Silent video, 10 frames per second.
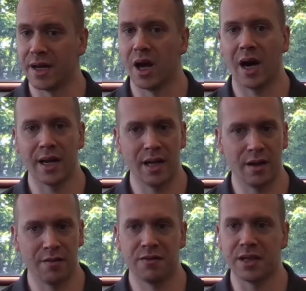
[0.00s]
not
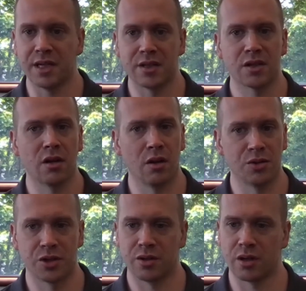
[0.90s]
if, gets
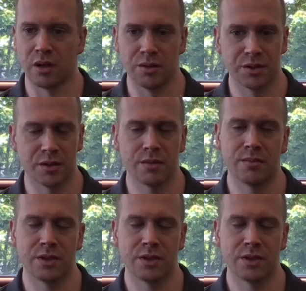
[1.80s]
closer and closer.